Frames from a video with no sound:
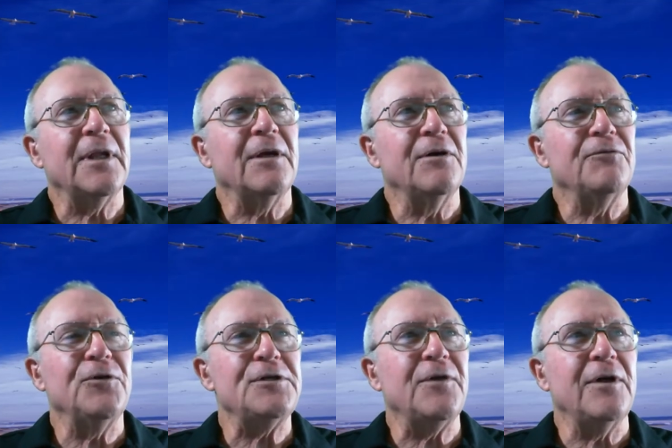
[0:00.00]
First
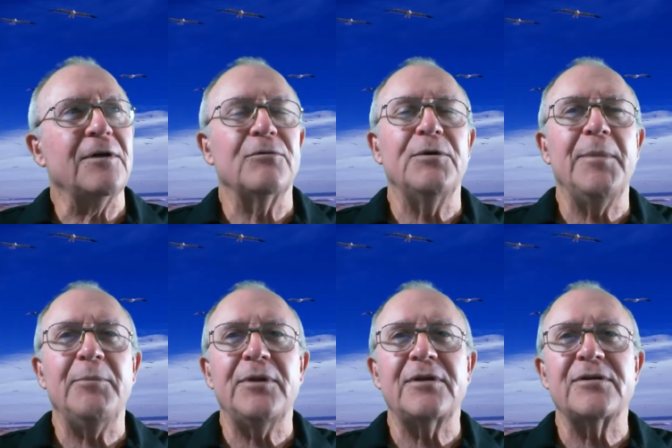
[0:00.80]
of all, remember
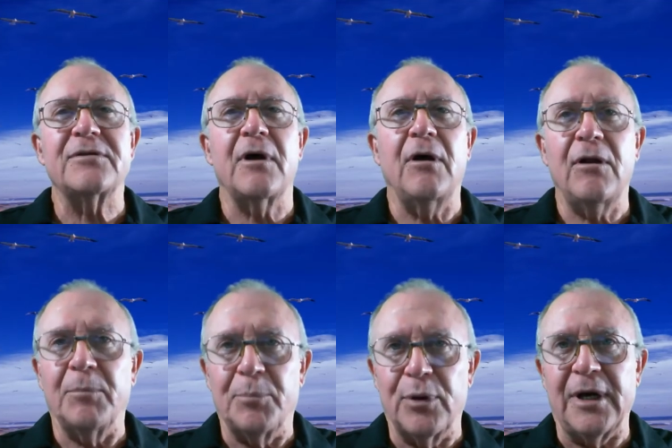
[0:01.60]
this is all a
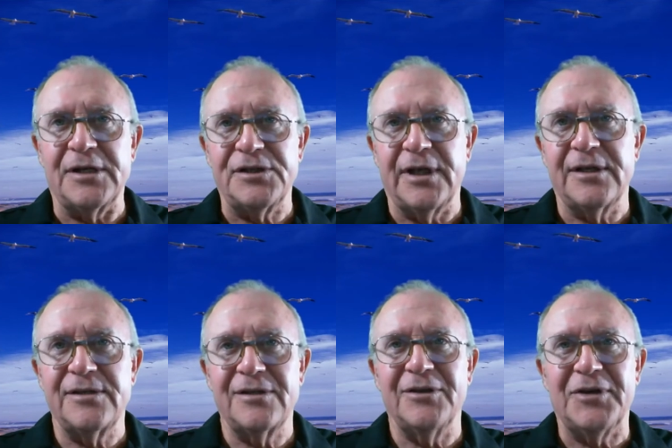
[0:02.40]
process,
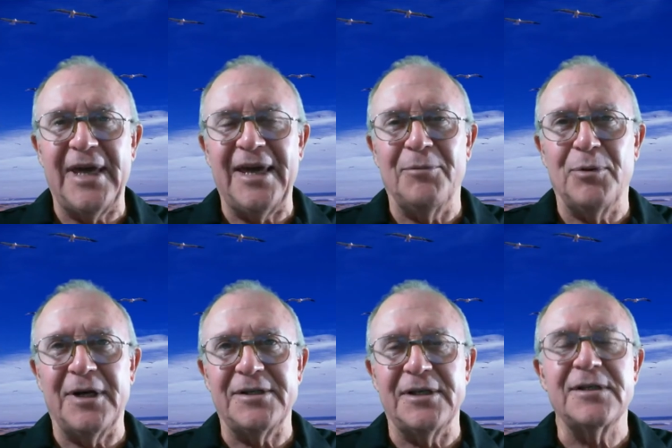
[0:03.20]
okay? A
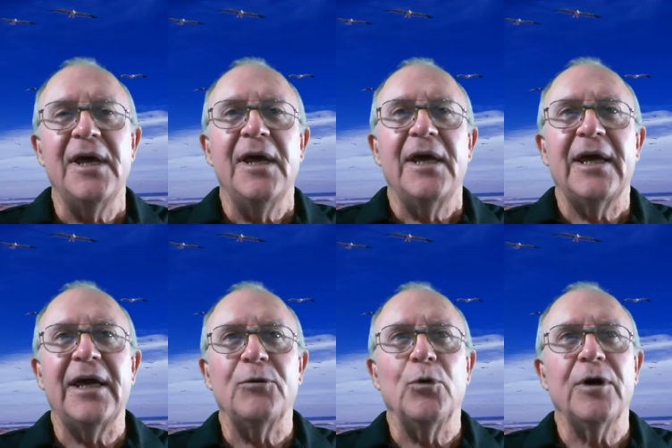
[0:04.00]
process, and
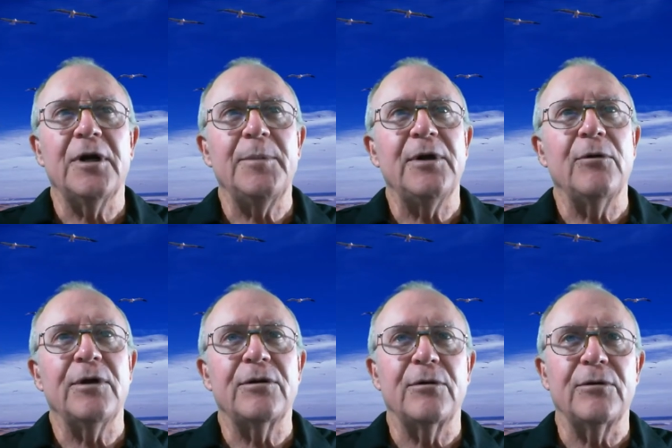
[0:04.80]
we're going to be going
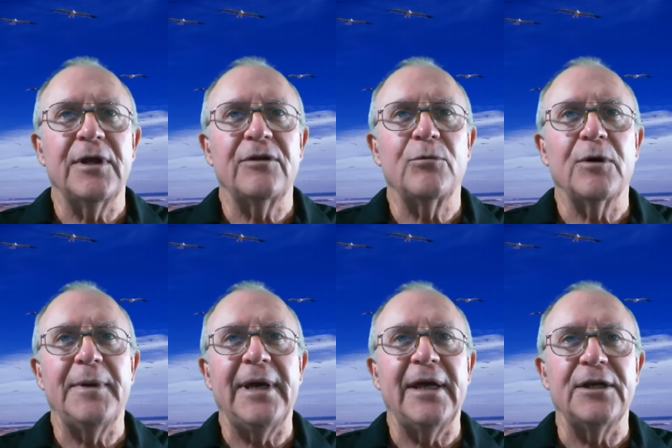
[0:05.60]
through this. We're going to be
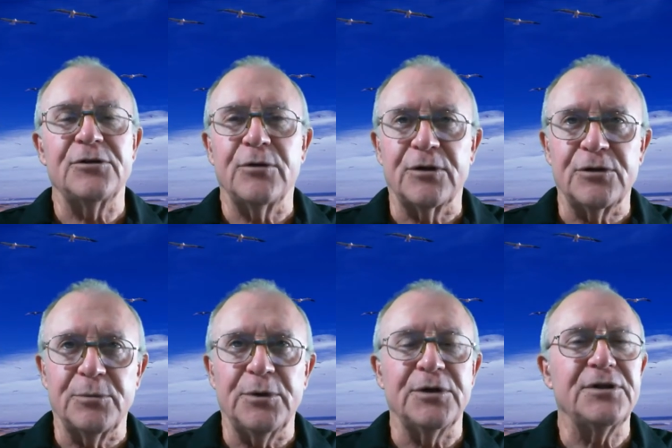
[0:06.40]
adding structural
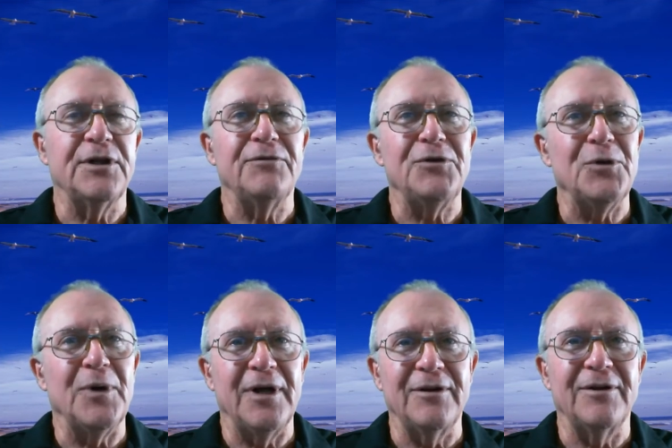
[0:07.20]
books and a few
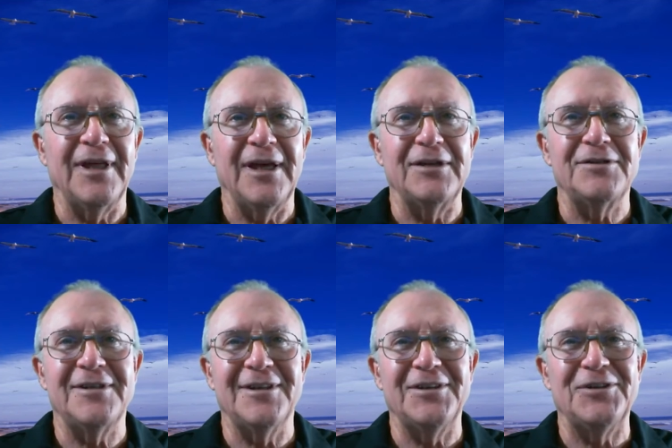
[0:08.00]
other things
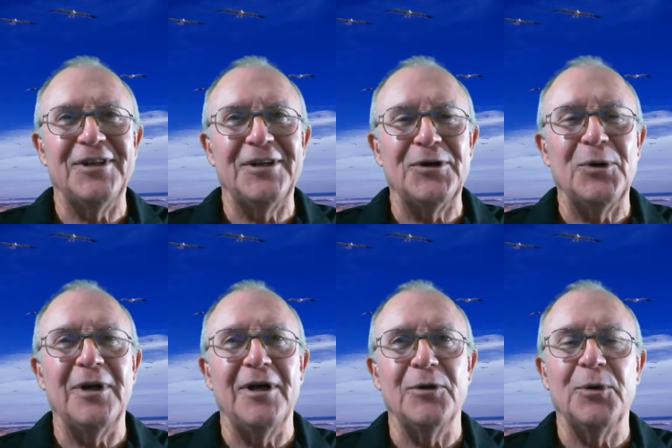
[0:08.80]
that go
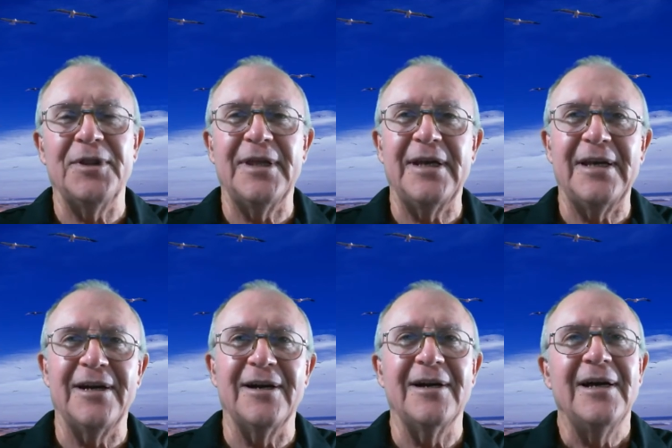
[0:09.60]
along with it
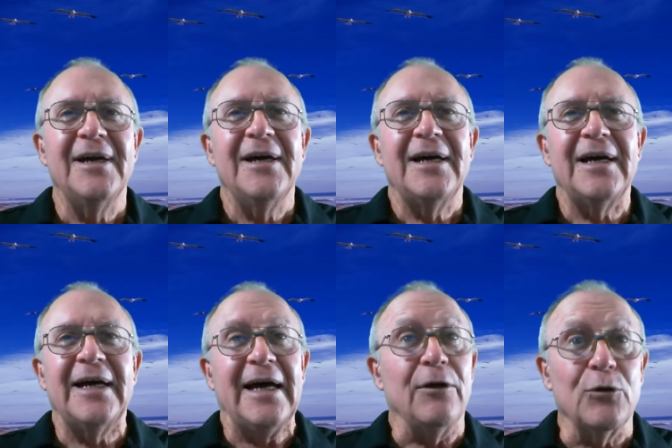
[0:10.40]
here.
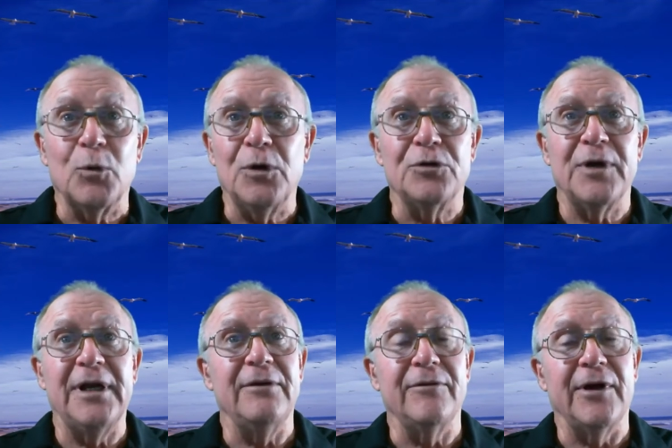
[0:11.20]
Out in the world training
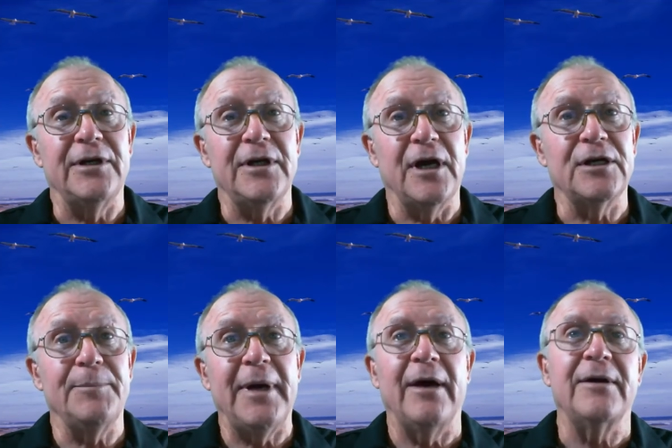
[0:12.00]
we've already talked
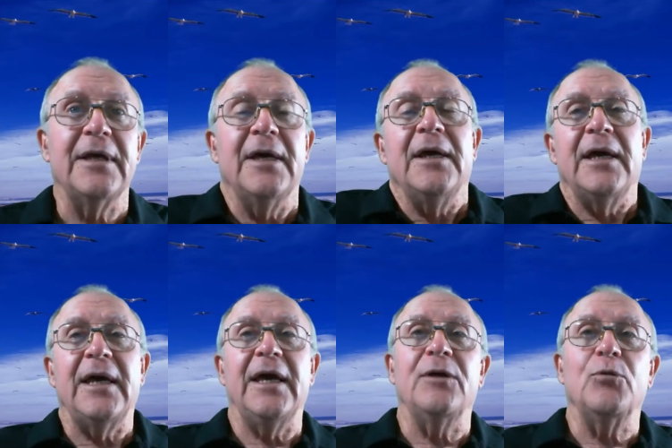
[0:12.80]
about,
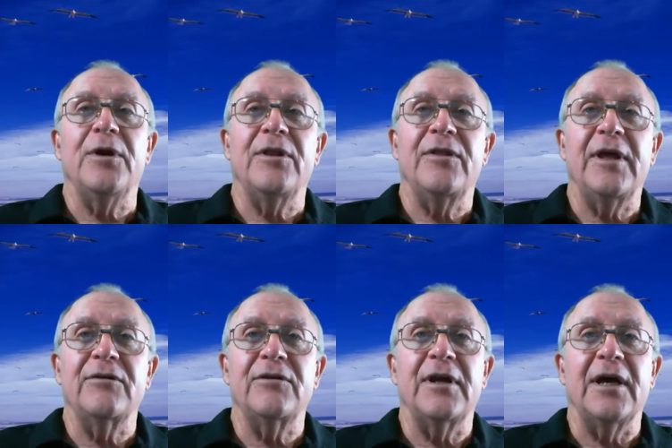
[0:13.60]
and one of the things
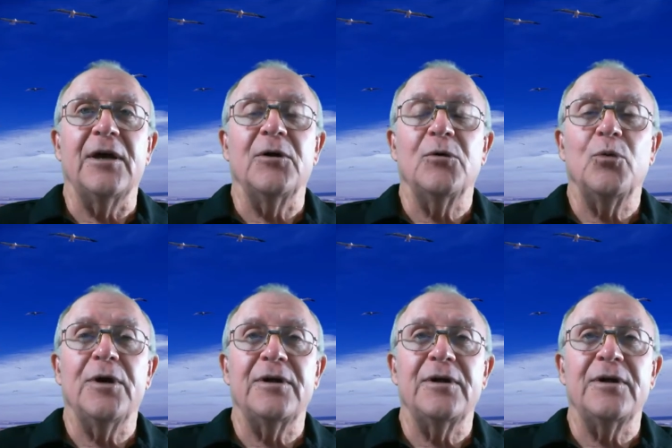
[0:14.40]
that I want